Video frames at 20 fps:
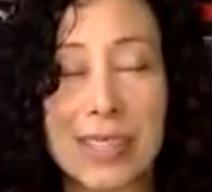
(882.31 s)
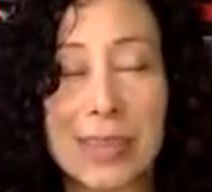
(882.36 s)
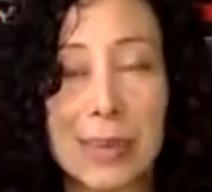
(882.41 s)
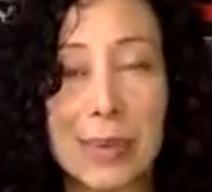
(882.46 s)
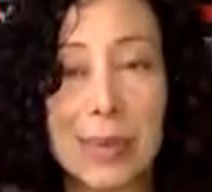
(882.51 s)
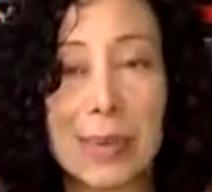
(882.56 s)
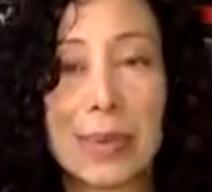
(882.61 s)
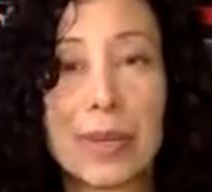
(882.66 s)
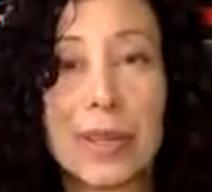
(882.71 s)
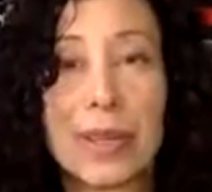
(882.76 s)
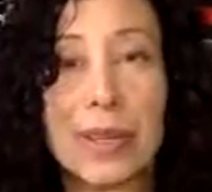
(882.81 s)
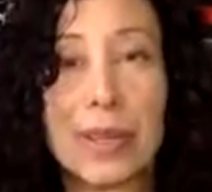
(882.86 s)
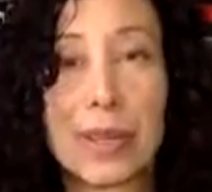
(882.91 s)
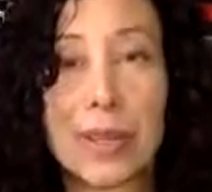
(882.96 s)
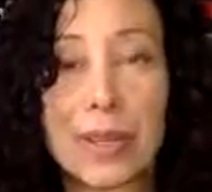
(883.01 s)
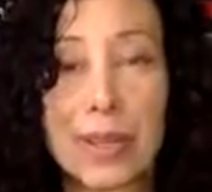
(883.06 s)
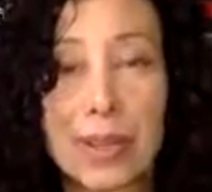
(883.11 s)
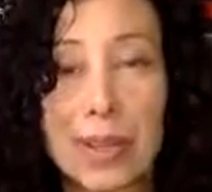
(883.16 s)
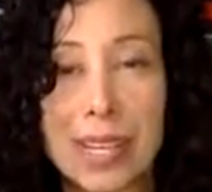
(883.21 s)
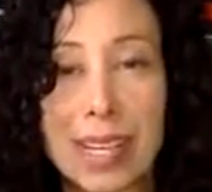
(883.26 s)
with your
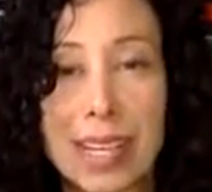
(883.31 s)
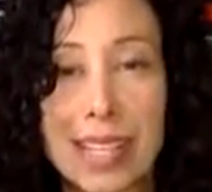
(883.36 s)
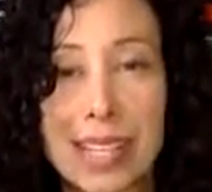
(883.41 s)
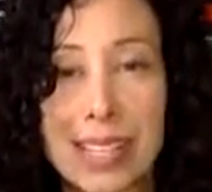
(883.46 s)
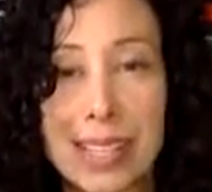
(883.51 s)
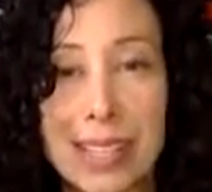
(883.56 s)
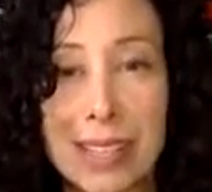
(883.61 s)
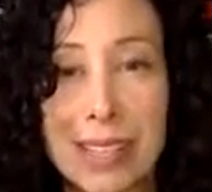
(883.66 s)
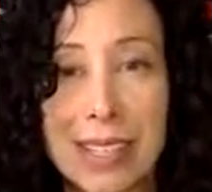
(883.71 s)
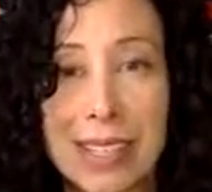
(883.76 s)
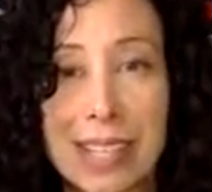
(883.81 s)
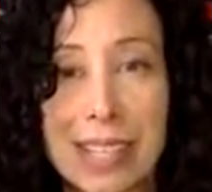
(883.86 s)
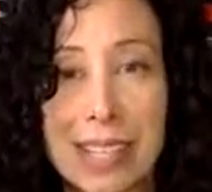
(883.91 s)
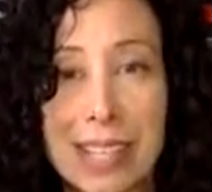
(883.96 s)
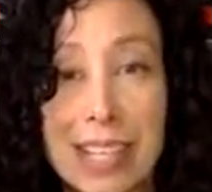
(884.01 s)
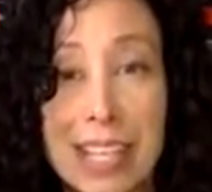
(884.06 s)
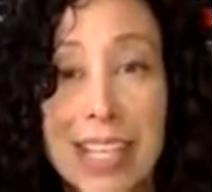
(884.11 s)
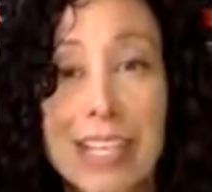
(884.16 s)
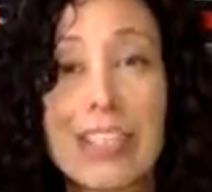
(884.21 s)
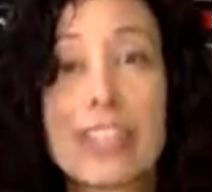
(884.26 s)
creativity,
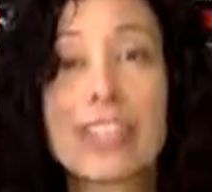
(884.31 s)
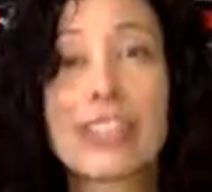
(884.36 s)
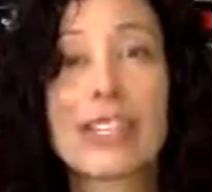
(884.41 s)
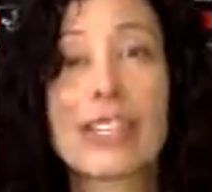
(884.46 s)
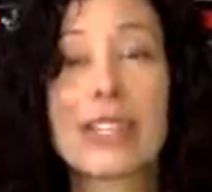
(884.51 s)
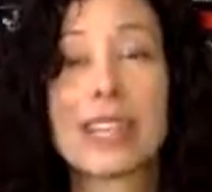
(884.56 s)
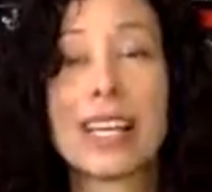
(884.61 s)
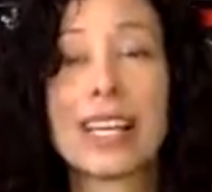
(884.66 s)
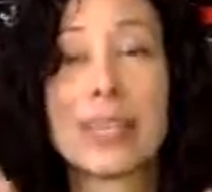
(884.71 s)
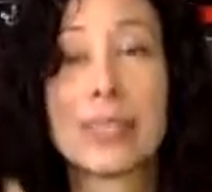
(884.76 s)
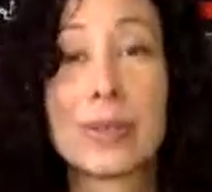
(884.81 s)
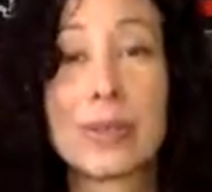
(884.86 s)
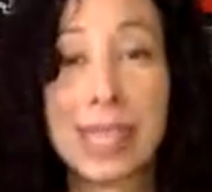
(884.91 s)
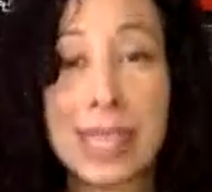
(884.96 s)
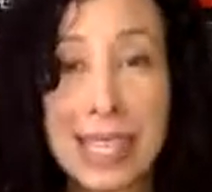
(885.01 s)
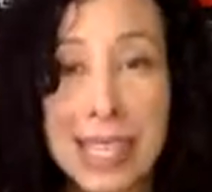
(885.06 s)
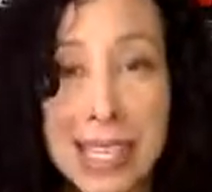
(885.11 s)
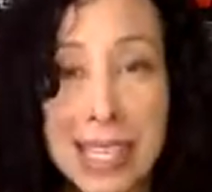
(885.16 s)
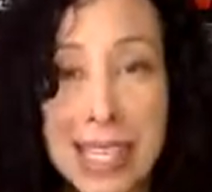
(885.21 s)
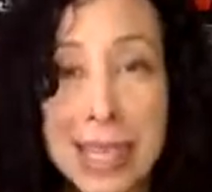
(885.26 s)
so that you can
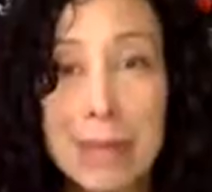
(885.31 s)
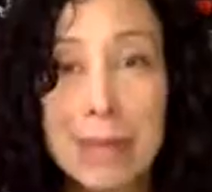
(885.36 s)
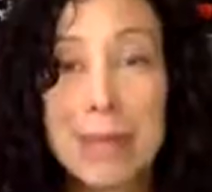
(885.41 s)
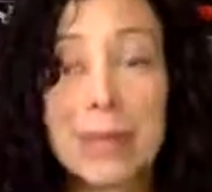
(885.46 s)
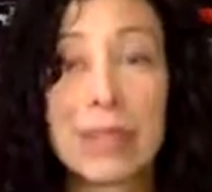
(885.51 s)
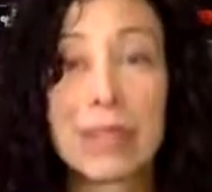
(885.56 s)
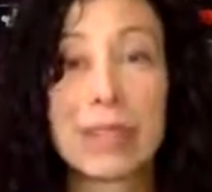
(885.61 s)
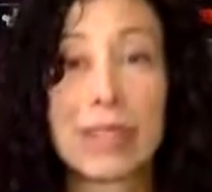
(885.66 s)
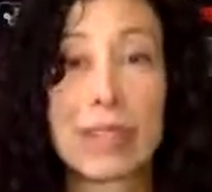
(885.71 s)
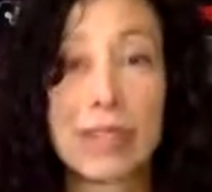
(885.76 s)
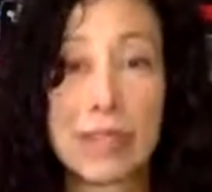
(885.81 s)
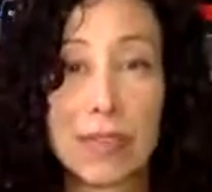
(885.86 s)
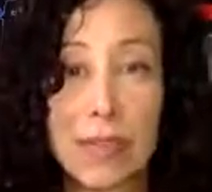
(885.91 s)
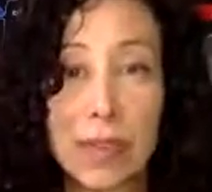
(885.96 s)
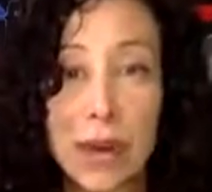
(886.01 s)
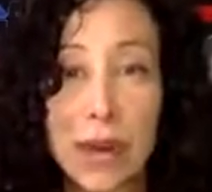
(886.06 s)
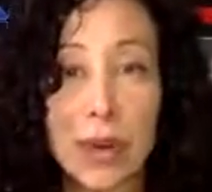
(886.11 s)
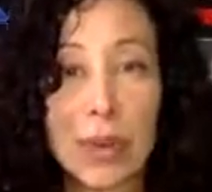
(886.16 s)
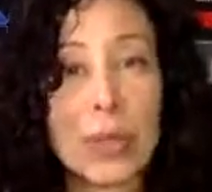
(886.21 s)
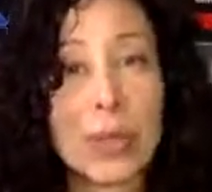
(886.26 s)
keep moving
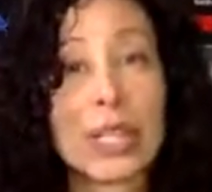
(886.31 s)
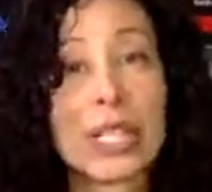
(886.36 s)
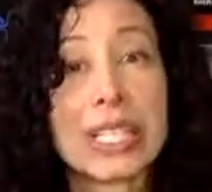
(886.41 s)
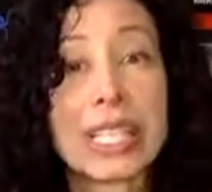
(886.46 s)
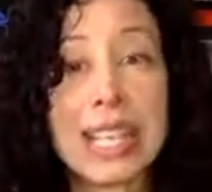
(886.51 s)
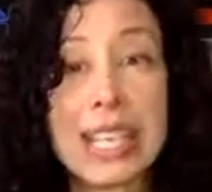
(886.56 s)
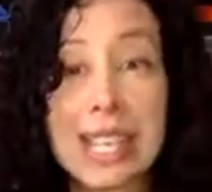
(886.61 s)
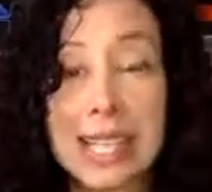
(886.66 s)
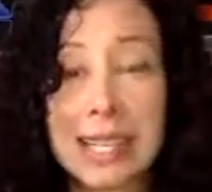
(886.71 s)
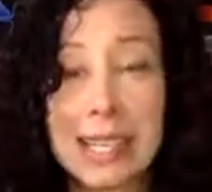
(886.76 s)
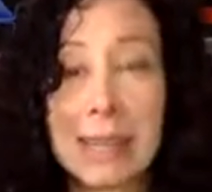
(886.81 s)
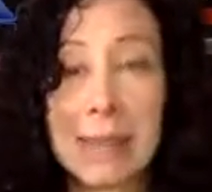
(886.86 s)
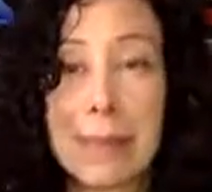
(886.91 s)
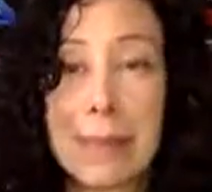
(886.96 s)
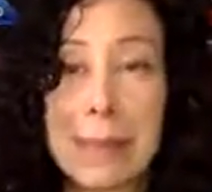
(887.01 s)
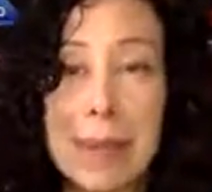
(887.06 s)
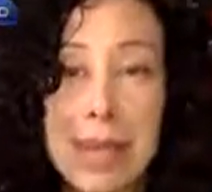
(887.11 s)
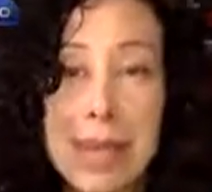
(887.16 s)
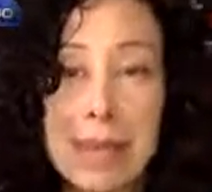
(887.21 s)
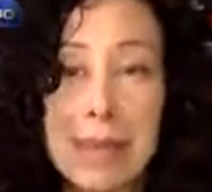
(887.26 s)
forward, taking
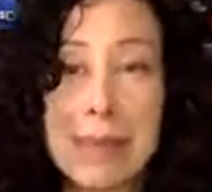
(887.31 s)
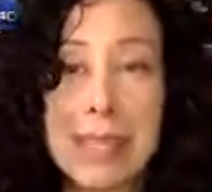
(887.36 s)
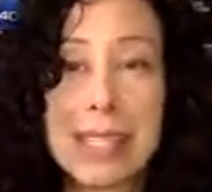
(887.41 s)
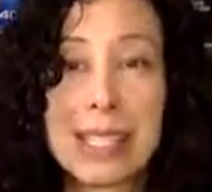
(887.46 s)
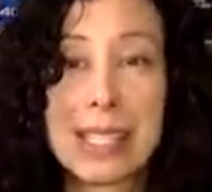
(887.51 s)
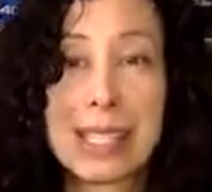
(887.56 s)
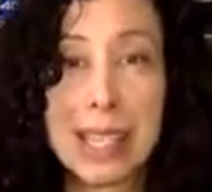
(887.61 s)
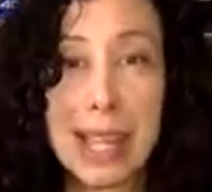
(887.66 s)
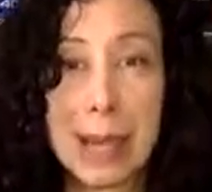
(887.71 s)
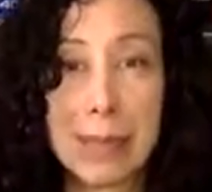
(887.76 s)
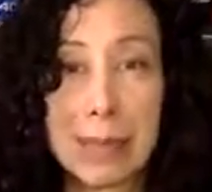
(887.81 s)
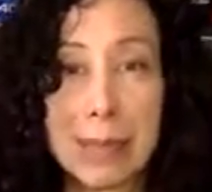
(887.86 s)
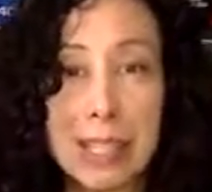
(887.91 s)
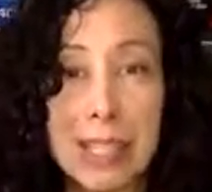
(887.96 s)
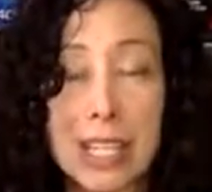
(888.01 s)
baby steps